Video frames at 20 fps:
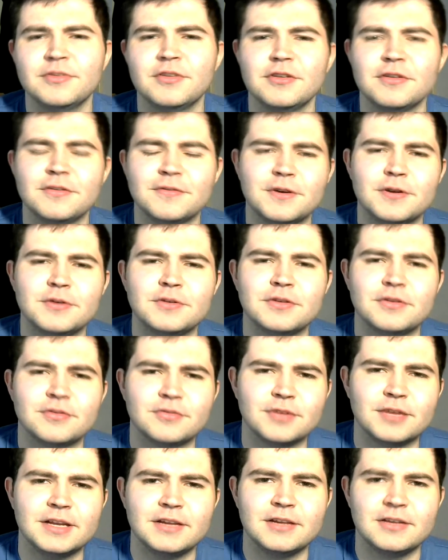So the
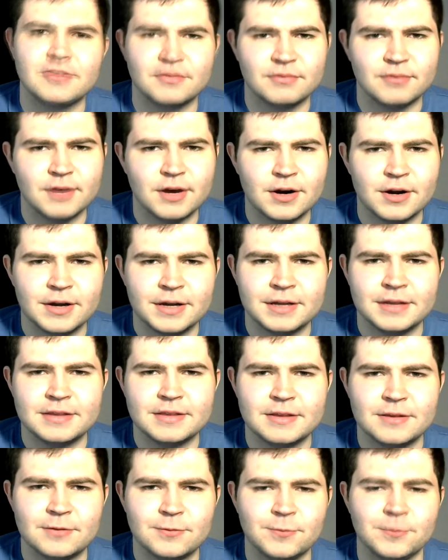focus really is on Ryan
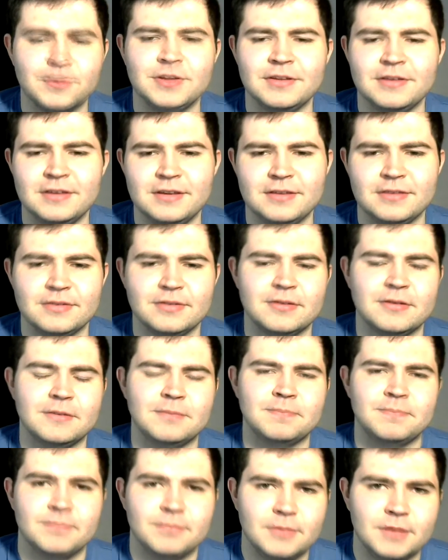in this one, as he's
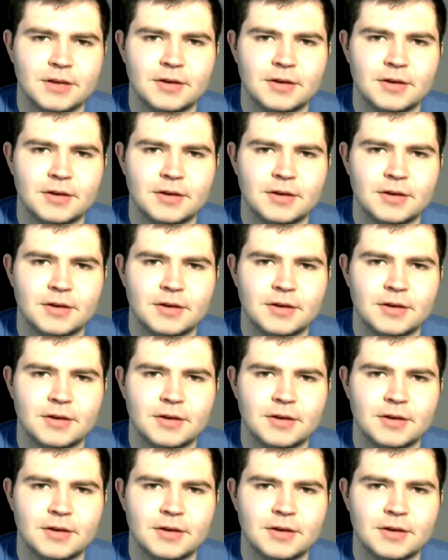the